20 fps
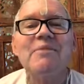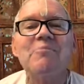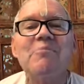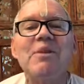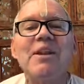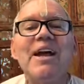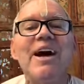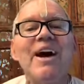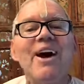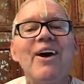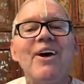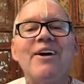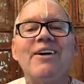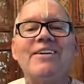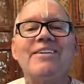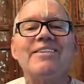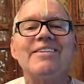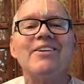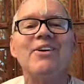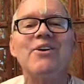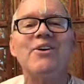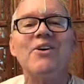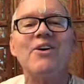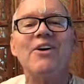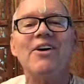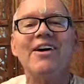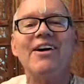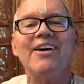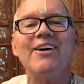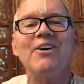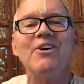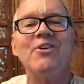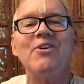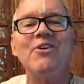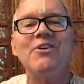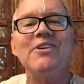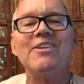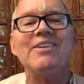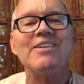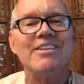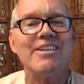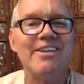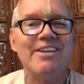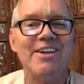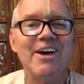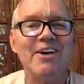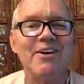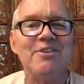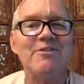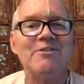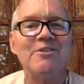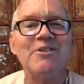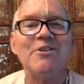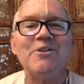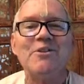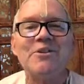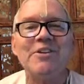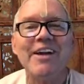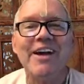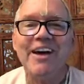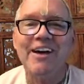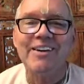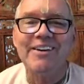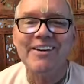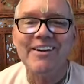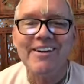Blair, good to see that you've tuned in.